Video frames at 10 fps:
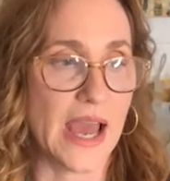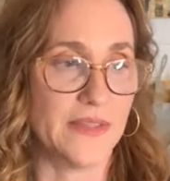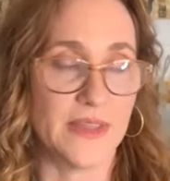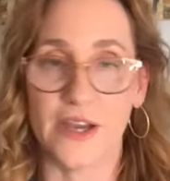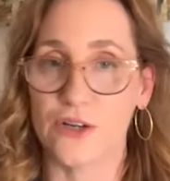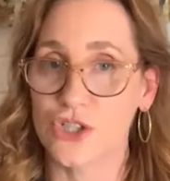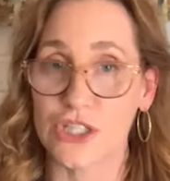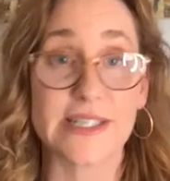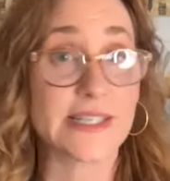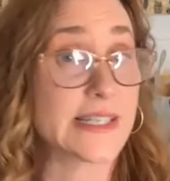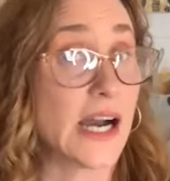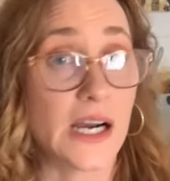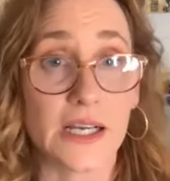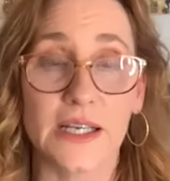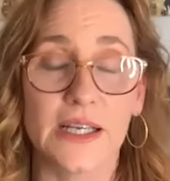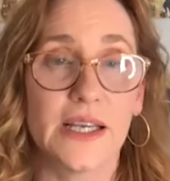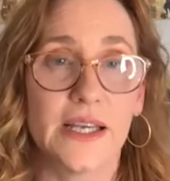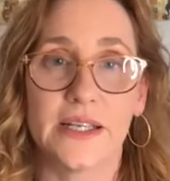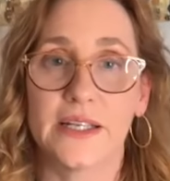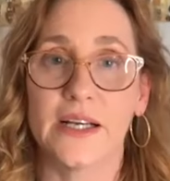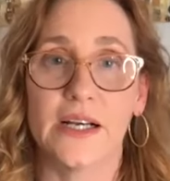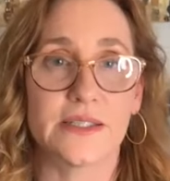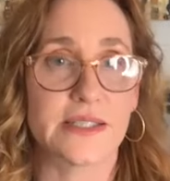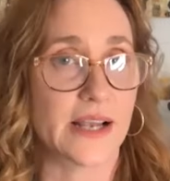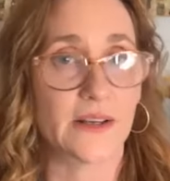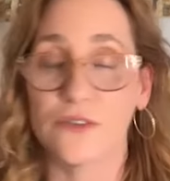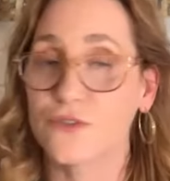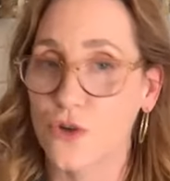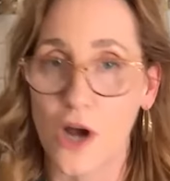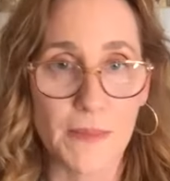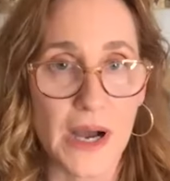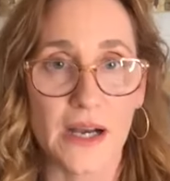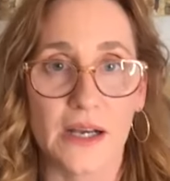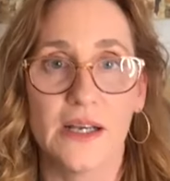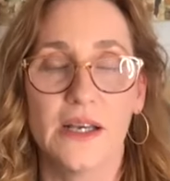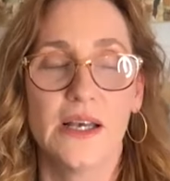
and they are just stuck in mm-hmm. a cycle of trauma.